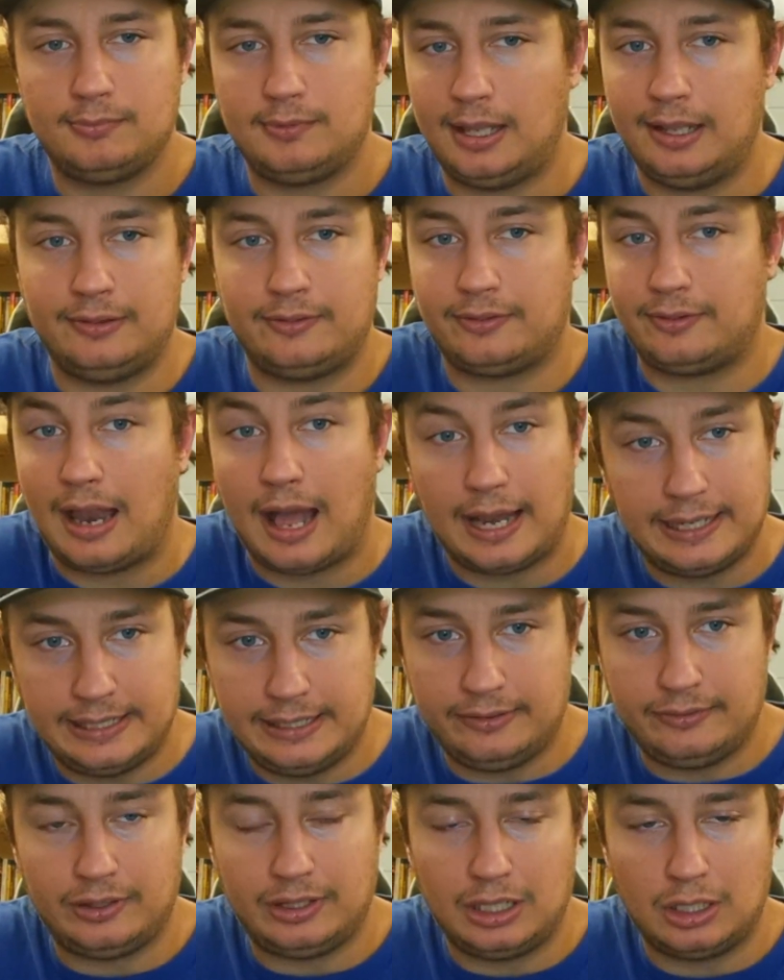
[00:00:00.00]
it's not
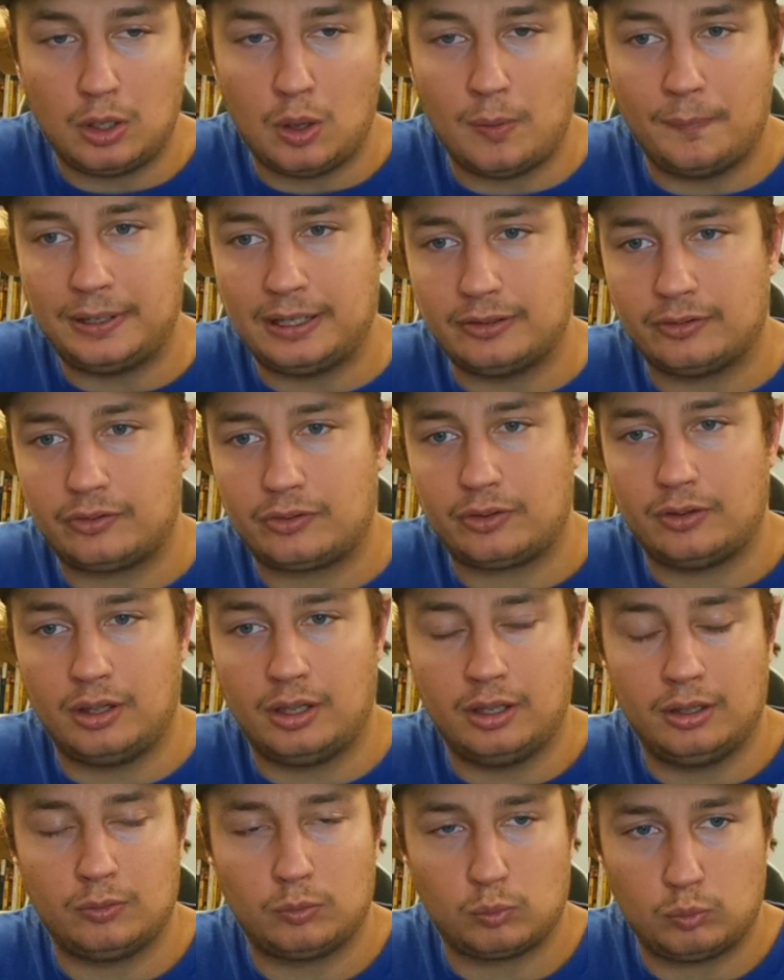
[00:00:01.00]
easy to go up against
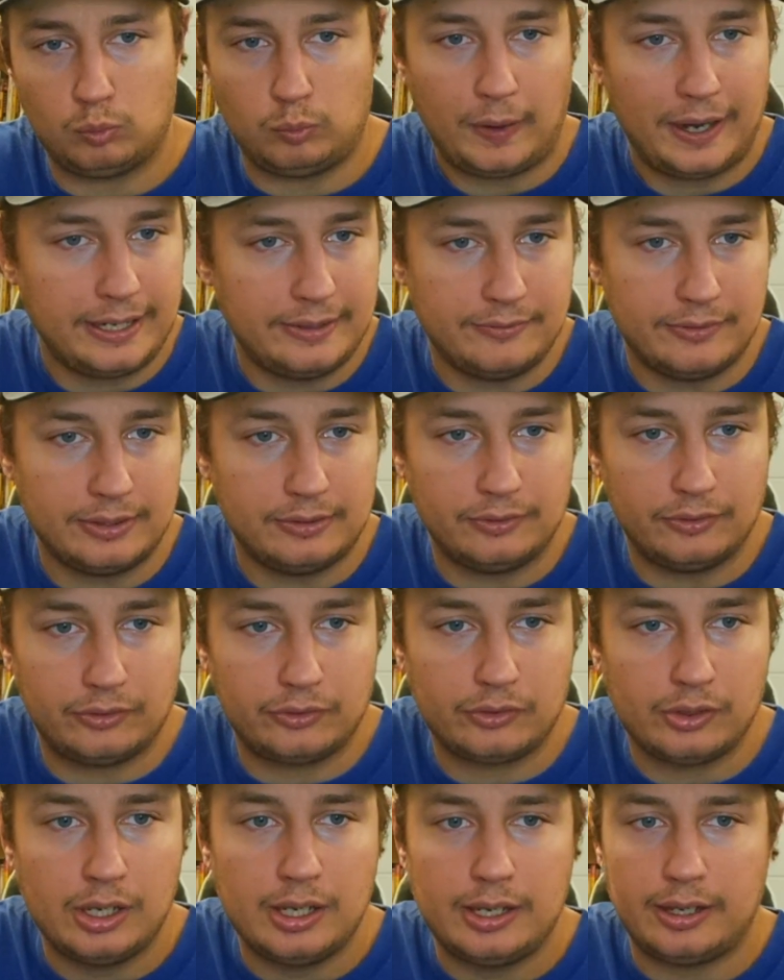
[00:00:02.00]
the
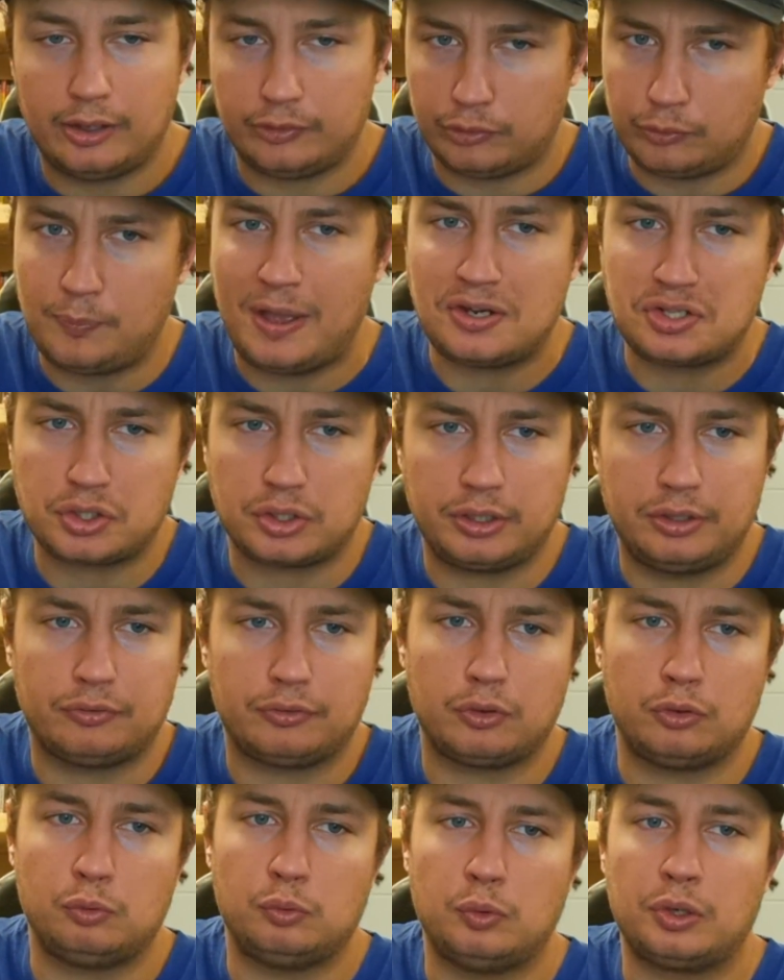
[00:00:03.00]
Ravens, especially
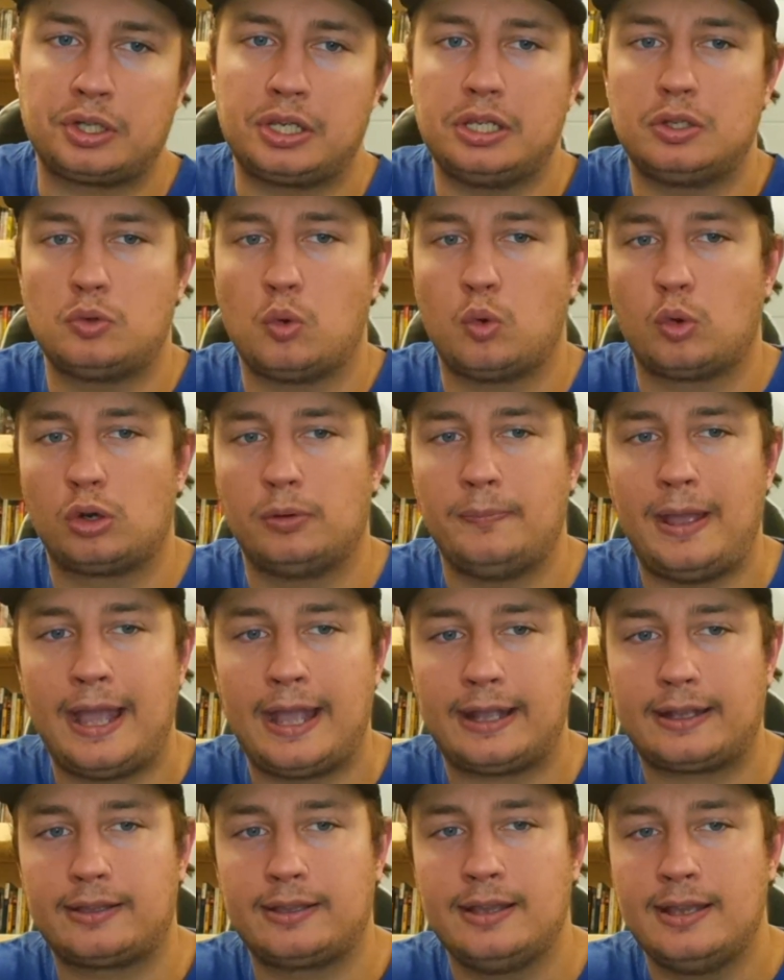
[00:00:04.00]
for a rookie
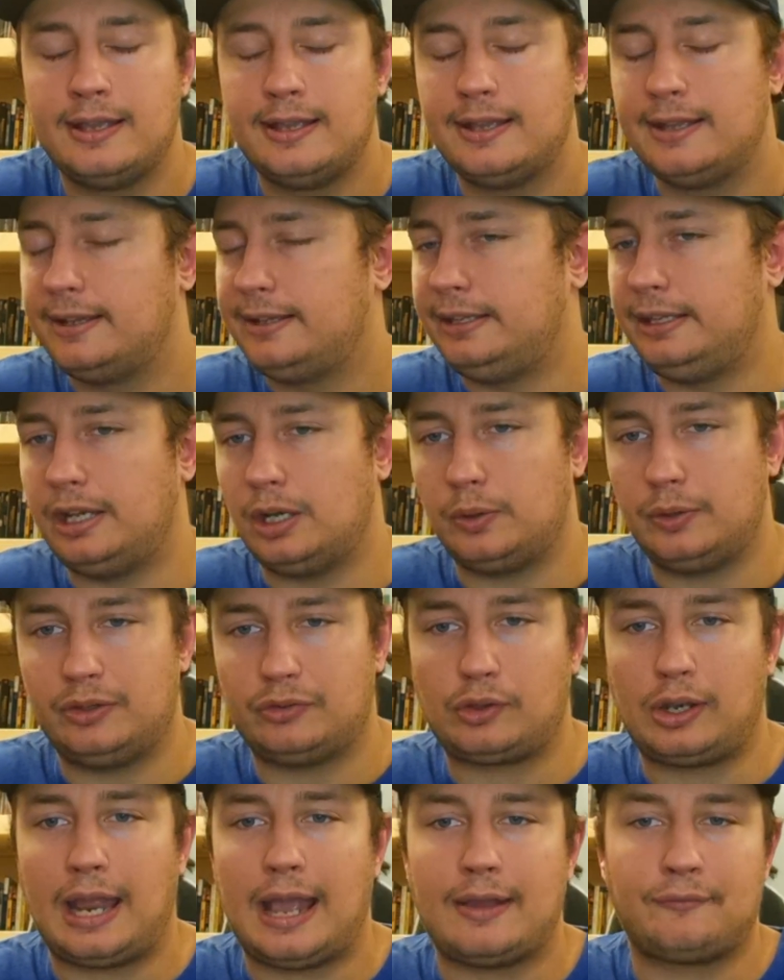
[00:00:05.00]
quarterback. You know, he's
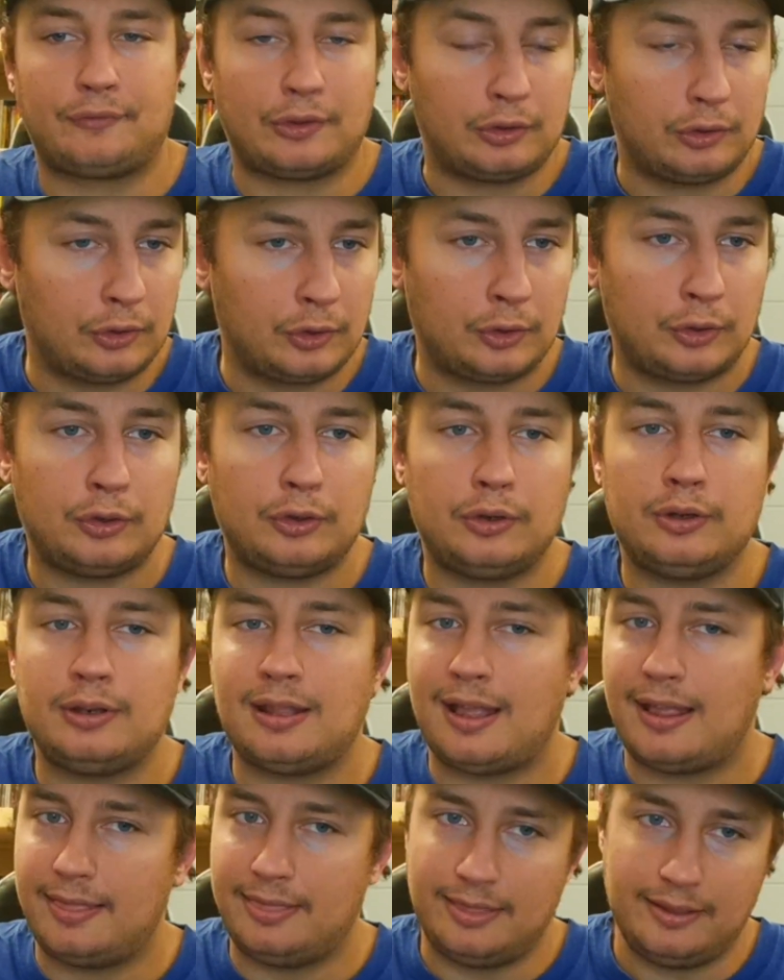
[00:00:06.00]
going to have to learn.
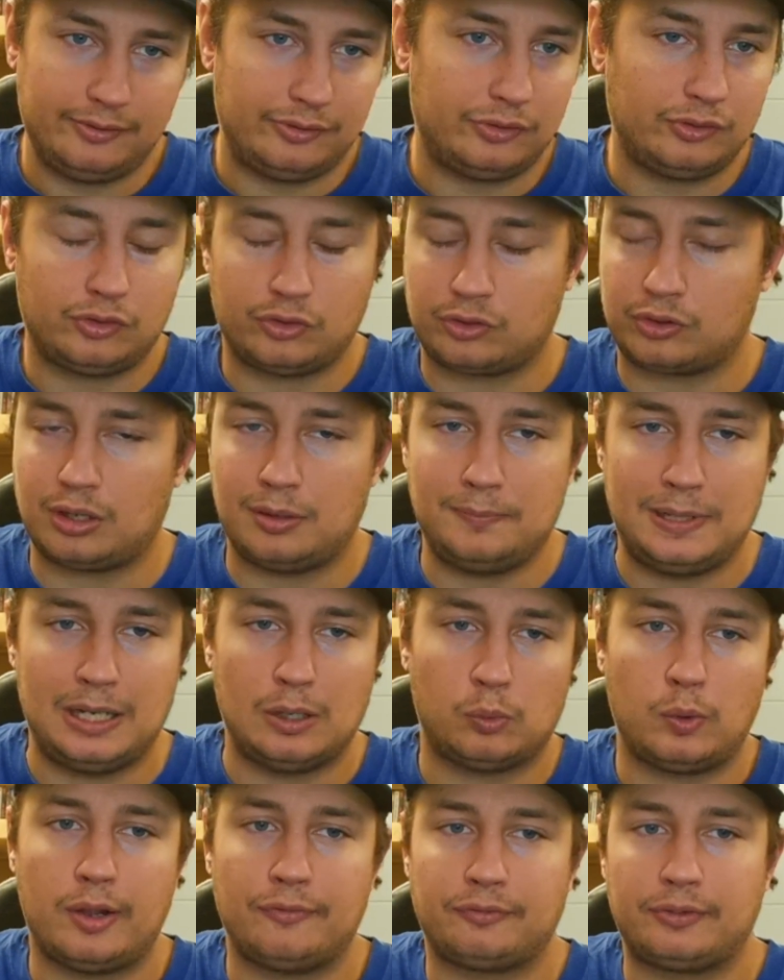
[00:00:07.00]
This is just going to be a
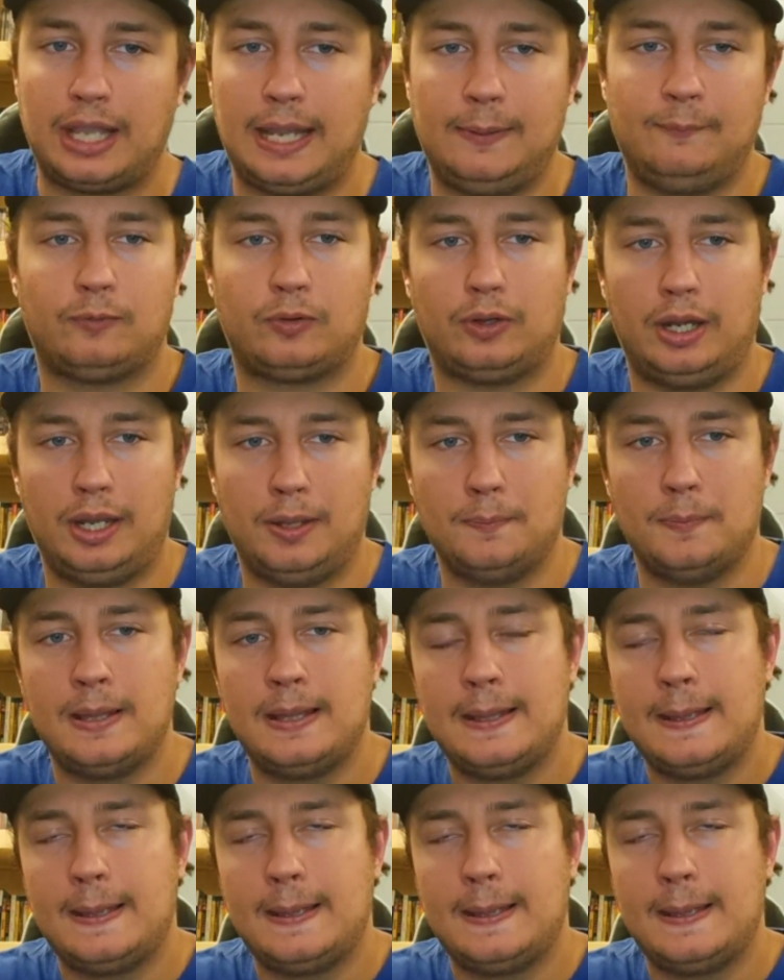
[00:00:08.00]
rough game for him.